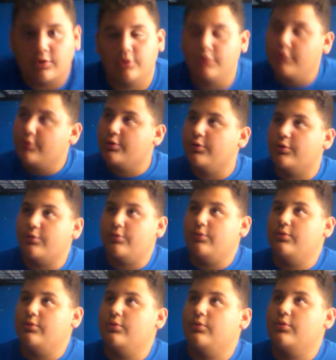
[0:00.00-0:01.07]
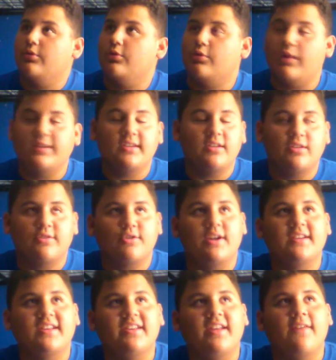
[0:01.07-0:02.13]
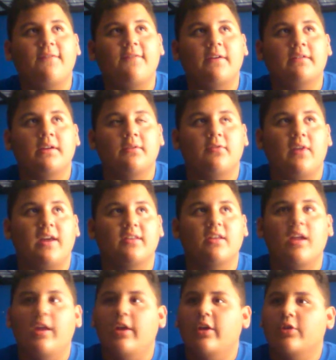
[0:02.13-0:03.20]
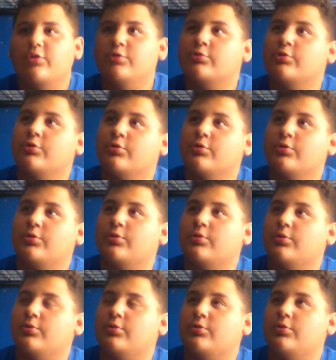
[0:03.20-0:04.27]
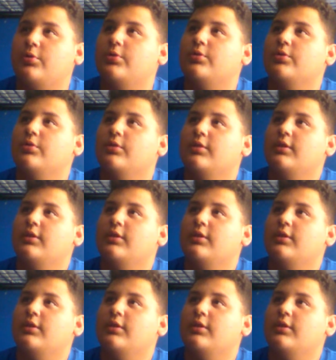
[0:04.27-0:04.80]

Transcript: Cruise, cruise, cruise, cruise, cruise. Try saying that five times fast. Cruise, cruise, cruise, cruise, cruise, cruise, cruise.